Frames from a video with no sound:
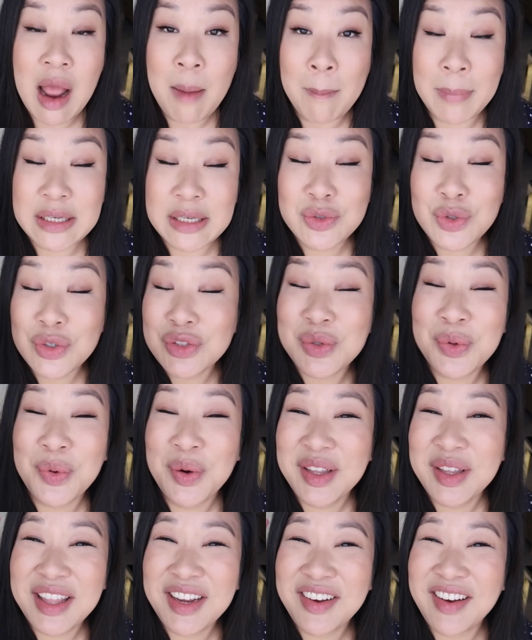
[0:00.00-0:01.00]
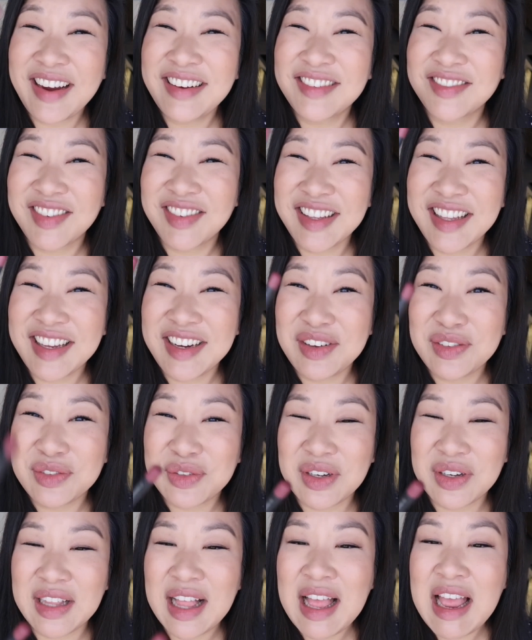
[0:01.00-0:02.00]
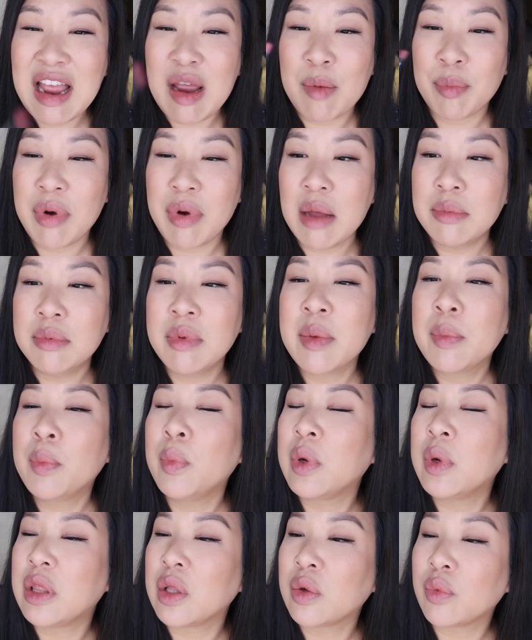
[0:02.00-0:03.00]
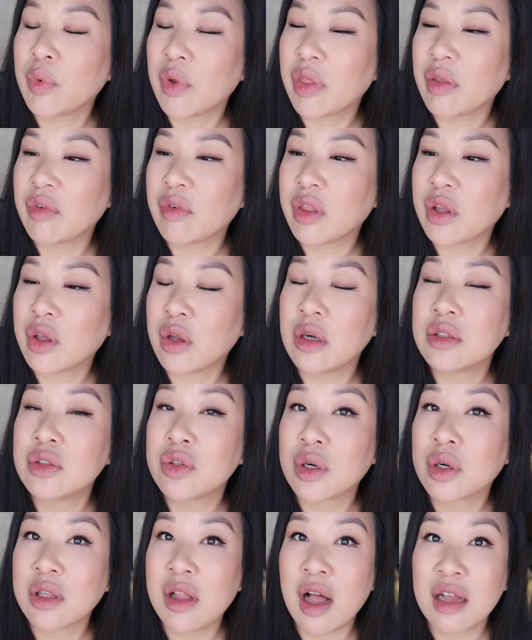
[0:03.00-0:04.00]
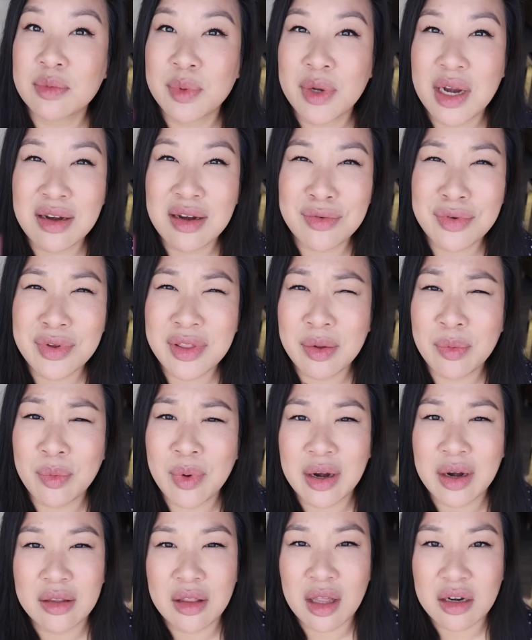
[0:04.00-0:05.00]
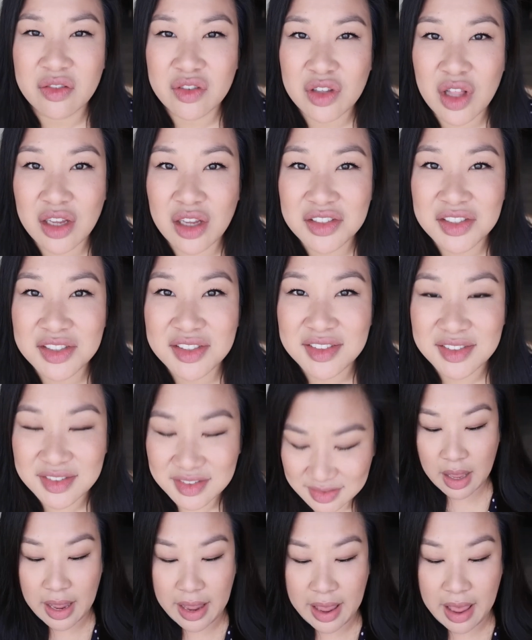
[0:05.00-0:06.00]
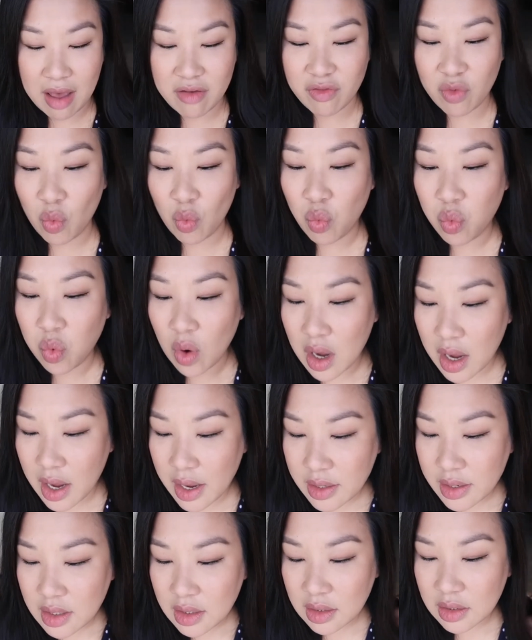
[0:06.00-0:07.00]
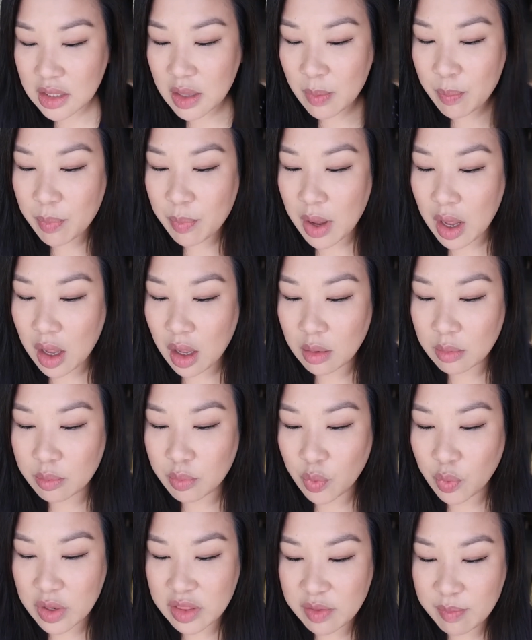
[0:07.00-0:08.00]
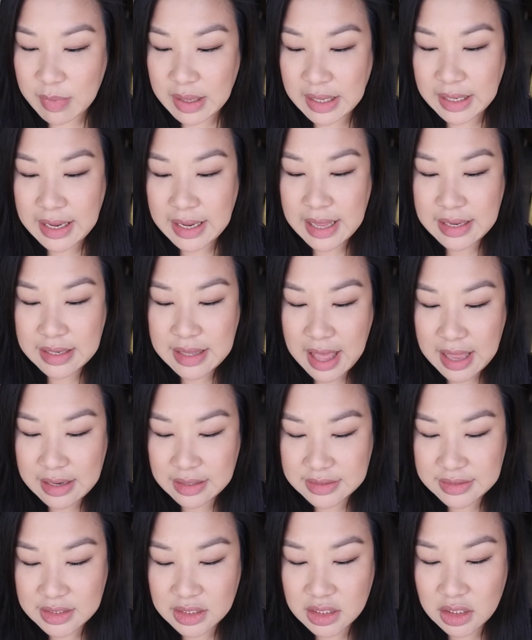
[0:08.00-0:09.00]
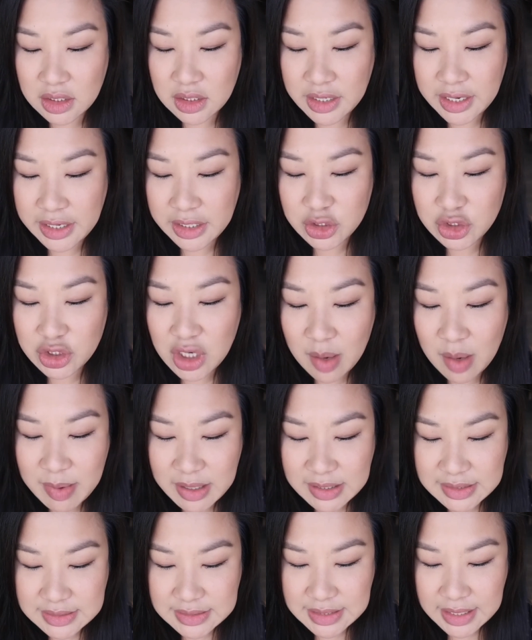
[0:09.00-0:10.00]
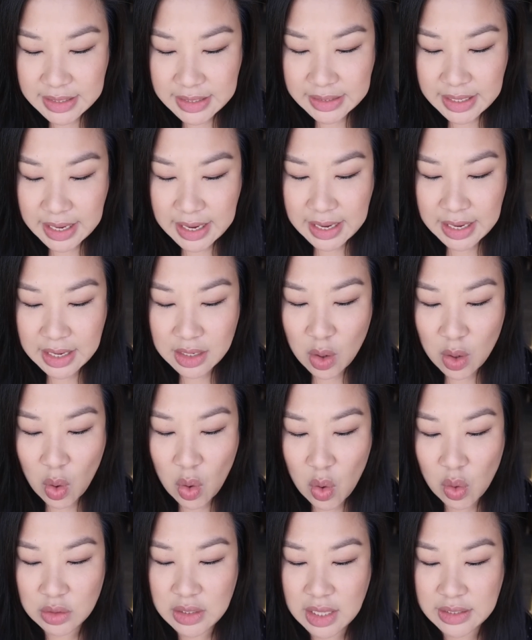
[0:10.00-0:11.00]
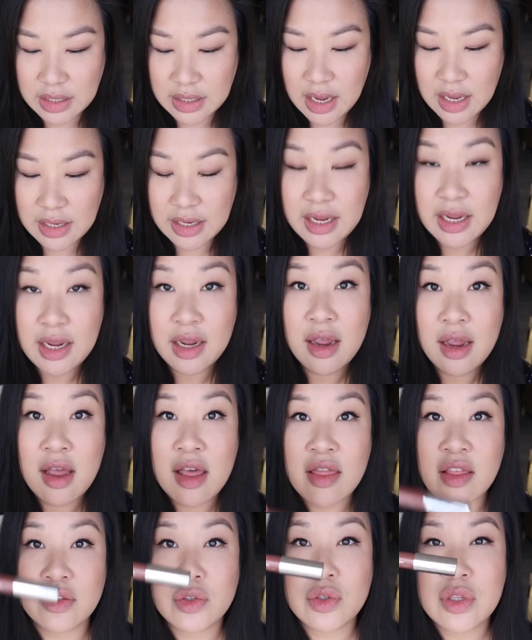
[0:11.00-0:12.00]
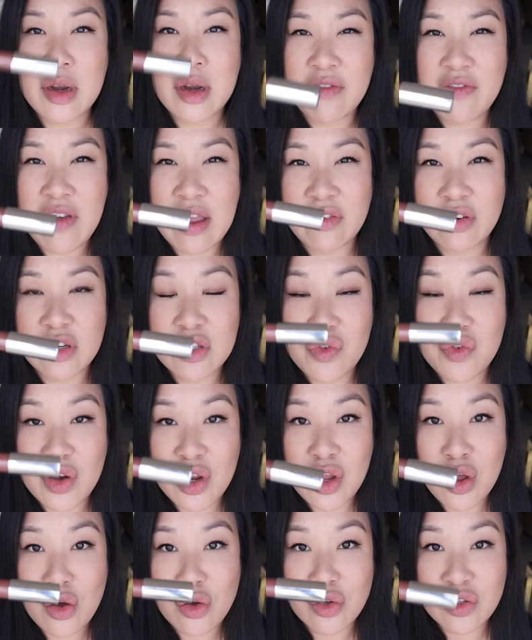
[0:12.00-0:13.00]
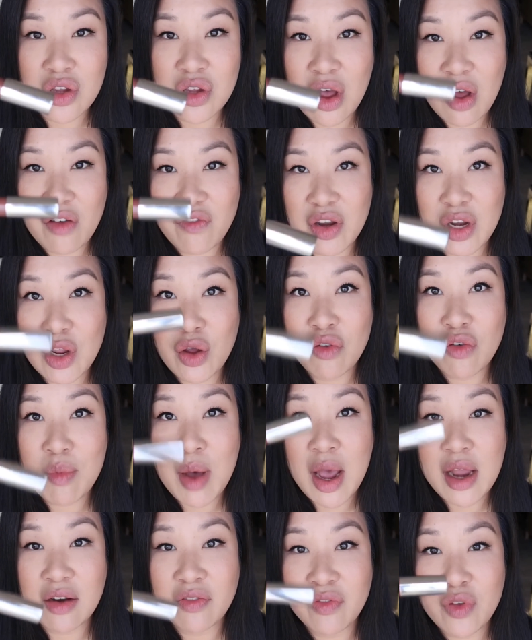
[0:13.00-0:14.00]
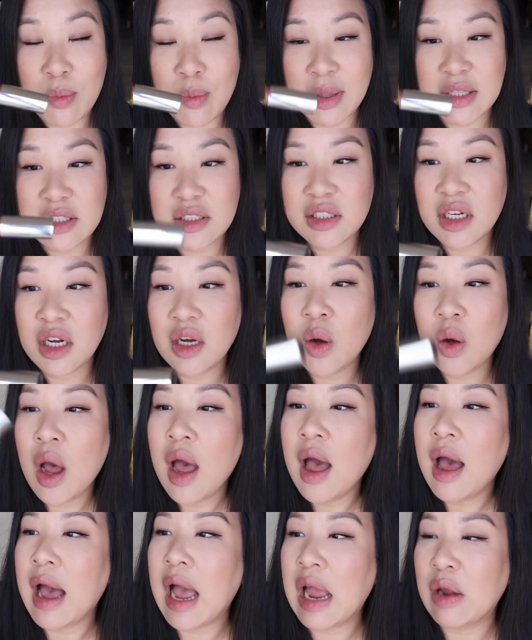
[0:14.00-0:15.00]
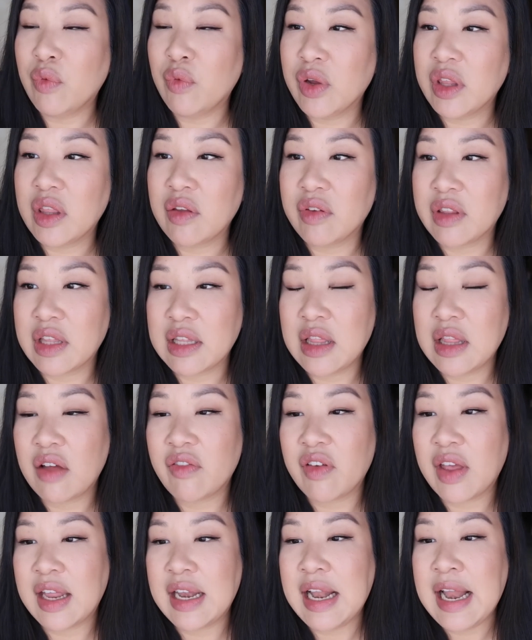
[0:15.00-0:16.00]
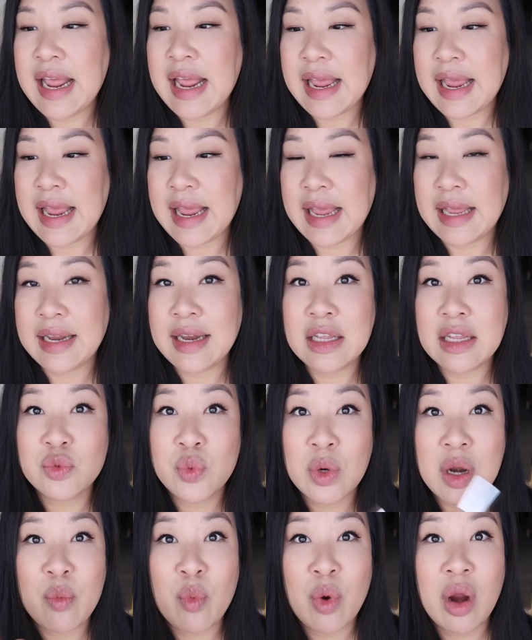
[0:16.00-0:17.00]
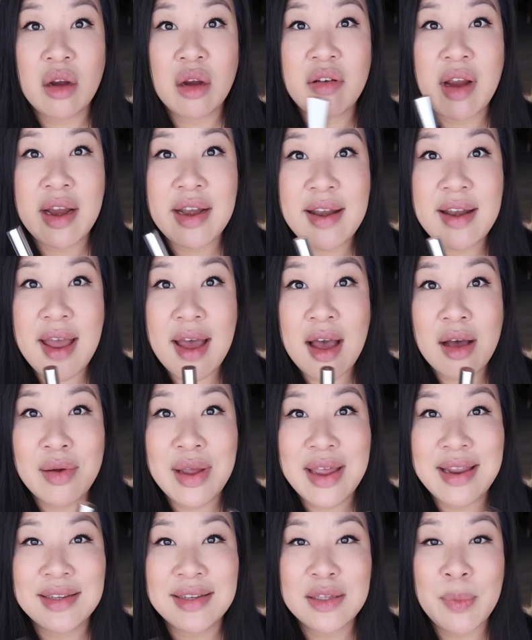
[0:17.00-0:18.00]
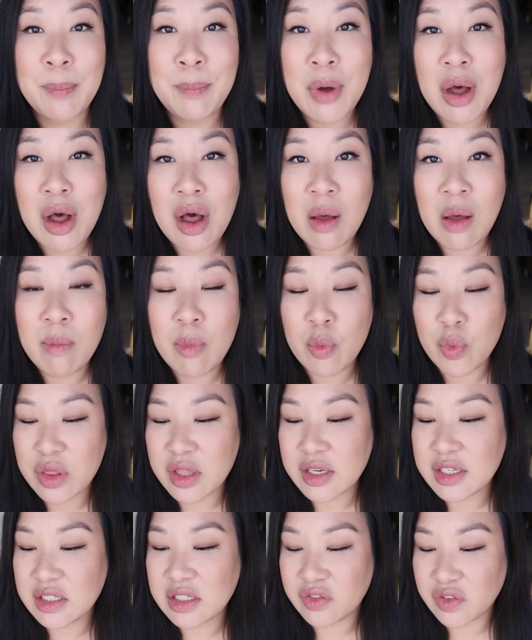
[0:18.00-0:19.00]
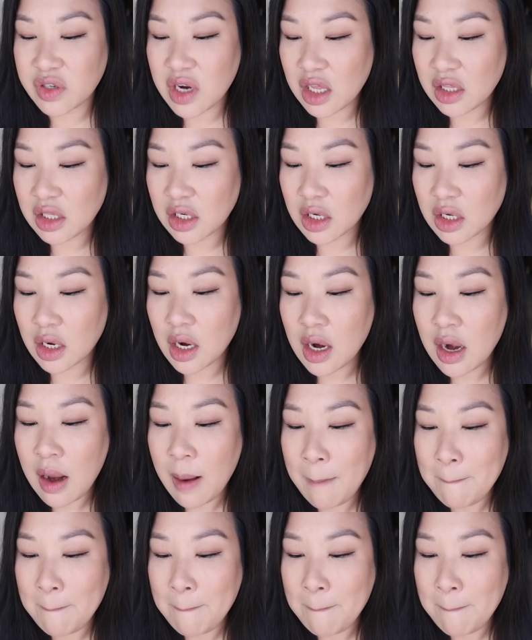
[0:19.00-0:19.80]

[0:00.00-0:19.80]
But it's also really great and really neutral, and probably would look really, really good under a gloss, but I don't really wear a lot of glosses. I have one lip balm with me, and that is the Clinique Chubby Stick in A Whole Lot of Honey. This was in a favorites video of mine a few months ago. I really, really love it. It is what I'm wearing right now. It is a balm with a tint of color.